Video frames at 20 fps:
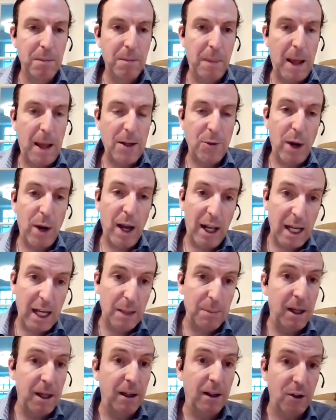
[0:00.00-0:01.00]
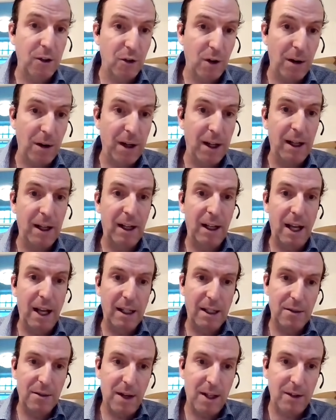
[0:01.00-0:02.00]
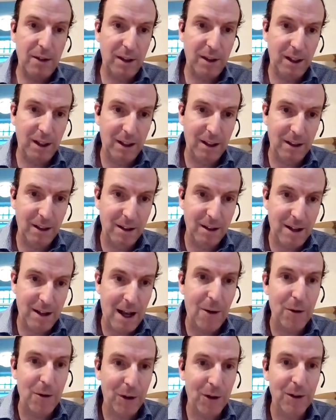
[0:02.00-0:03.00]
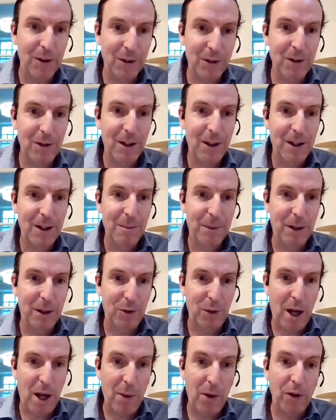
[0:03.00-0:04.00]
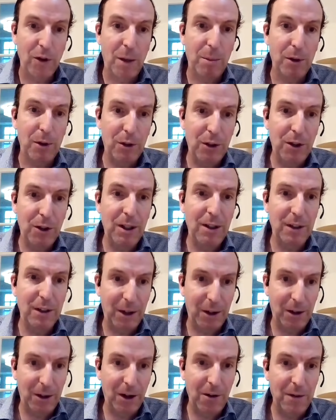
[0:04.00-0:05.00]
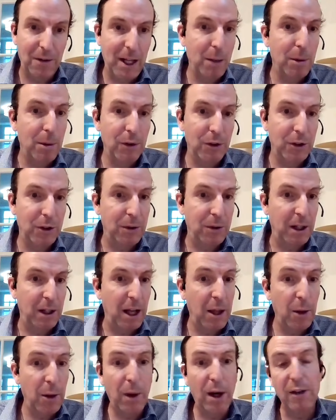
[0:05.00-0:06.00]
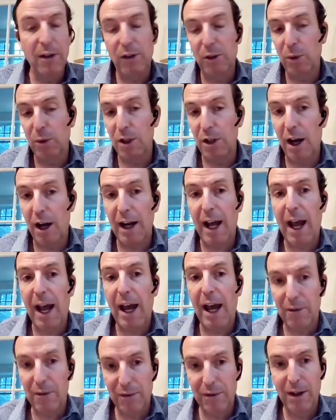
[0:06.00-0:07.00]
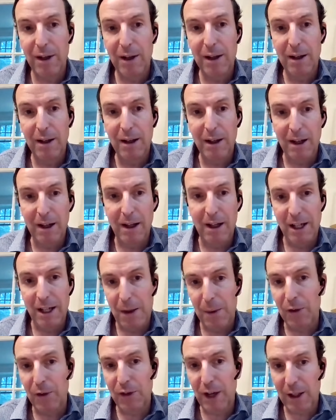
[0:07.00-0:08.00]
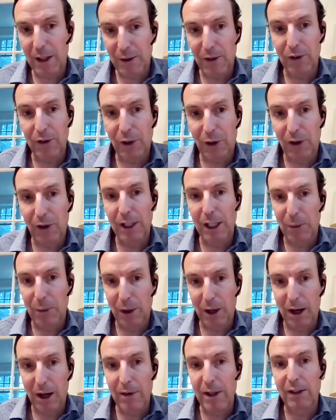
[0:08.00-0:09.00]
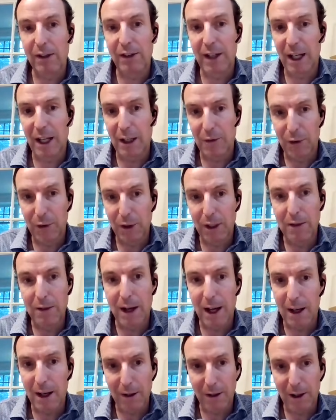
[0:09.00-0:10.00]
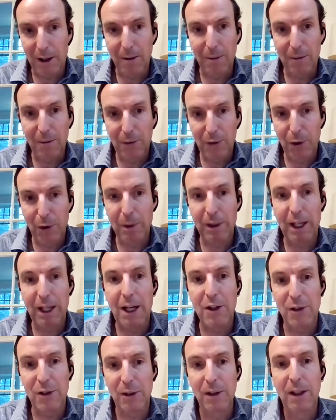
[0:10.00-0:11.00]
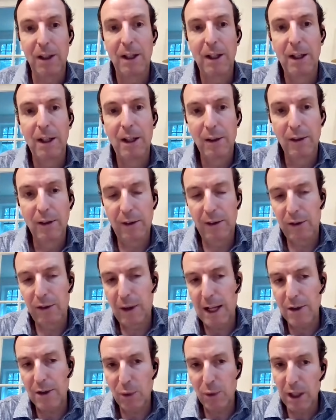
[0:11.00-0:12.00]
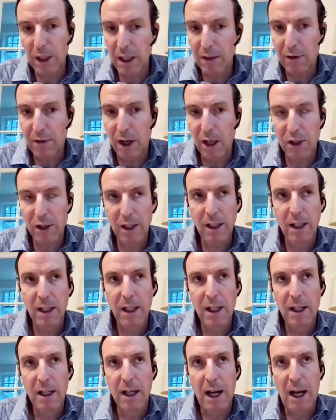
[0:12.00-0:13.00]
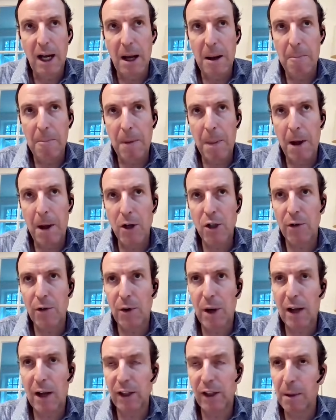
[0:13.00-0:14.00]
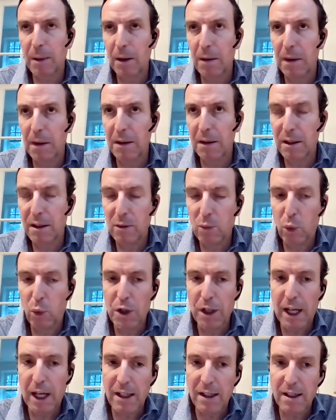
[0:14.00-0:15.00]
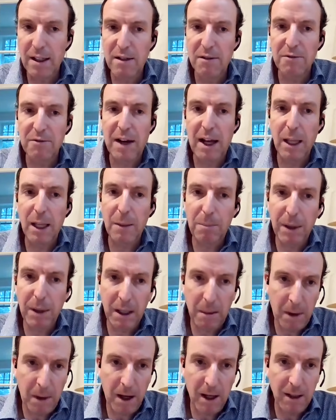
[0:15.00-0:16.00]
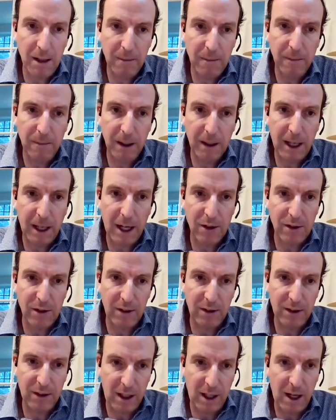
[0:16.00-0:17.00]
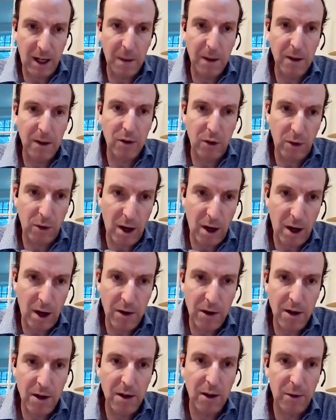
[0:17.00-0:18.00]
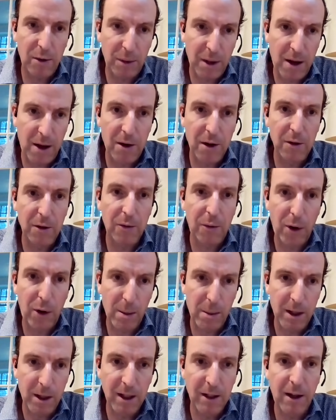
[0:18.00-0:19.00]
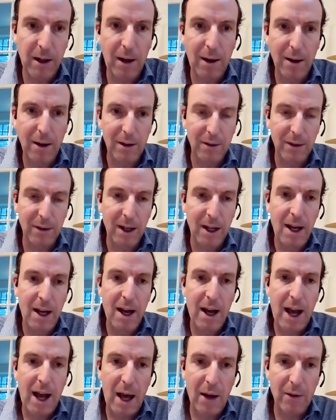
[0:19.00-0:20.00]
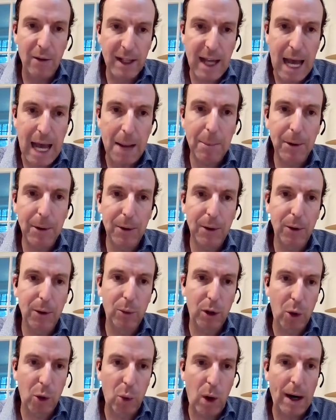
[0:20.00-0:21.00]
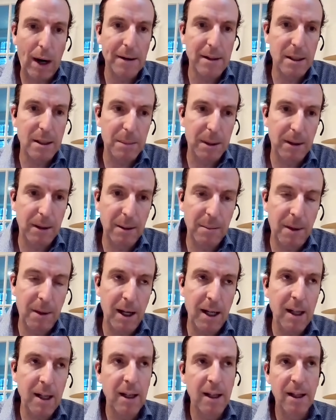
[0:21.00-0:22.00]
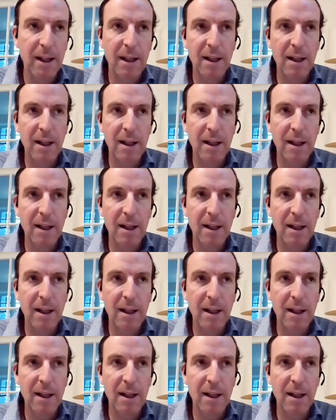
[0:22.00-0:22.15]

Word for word: And that's why I like being contrarian, like investing in downturns, because you have those opportunities that are available to you that otherwise you would not have in other sectors currently where everything is getting fully valued on full potential. So, so that's really a function. Um, I'm not sure if you're asking about the when you get into developing a mine, like actually sinking the 200 to 300 to 400 million dollars of of capital required to build a mine,